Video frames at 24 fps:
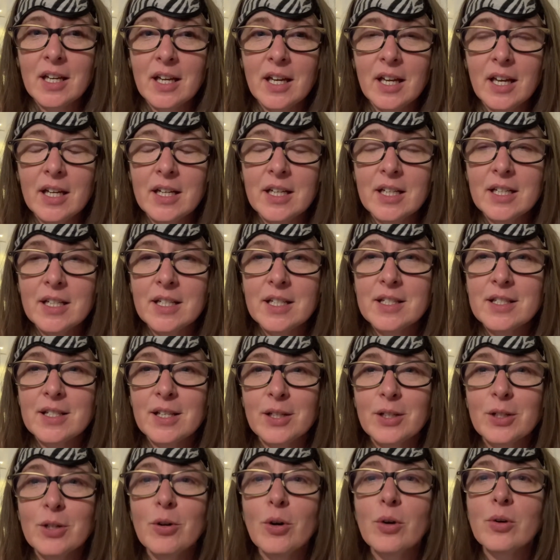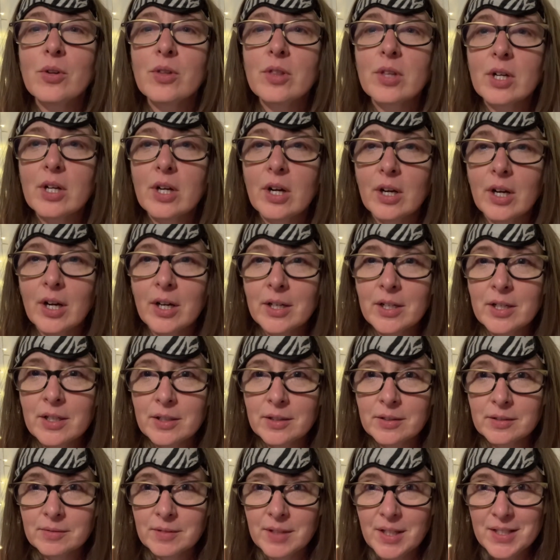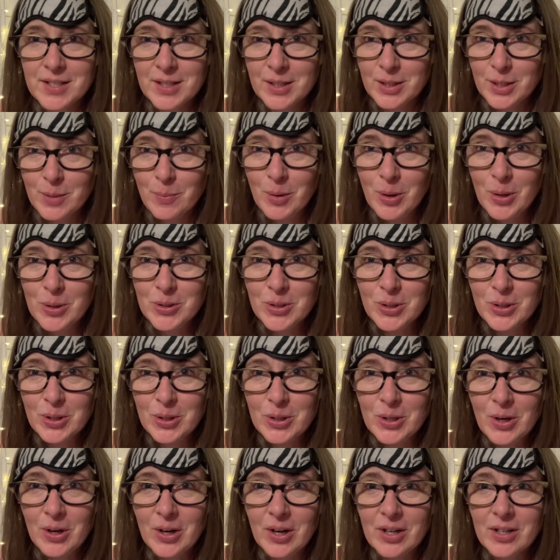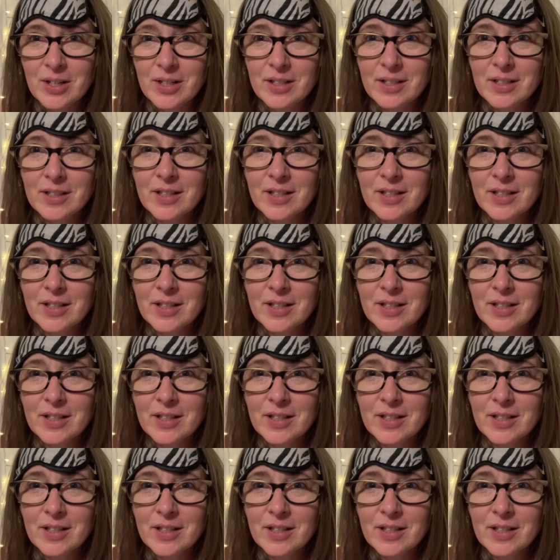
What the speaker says: And he said, "Go to the guard." He sent them all to the guard.